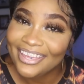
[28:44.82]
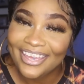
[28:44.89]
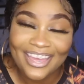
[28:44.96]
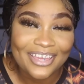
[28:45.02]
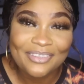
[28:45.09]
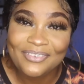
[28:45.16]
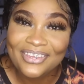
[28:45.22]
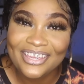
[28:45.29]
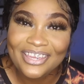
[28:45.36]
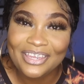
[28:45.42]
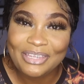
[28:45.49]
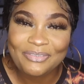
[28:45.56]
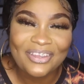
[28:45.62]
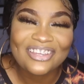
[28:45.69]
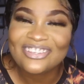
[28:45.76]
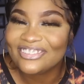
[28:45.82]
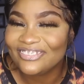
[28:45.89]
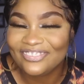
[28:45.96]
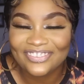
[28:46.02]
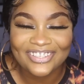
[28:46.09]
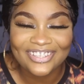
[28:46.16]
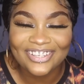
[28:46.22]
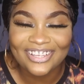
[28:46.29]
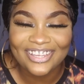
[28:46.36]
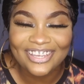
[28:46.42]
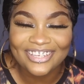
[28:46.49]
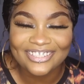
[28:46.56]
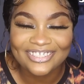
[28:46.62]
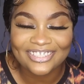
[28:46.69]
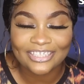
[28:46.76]
Got me in my
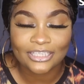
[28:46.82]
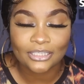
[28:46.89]
feelings.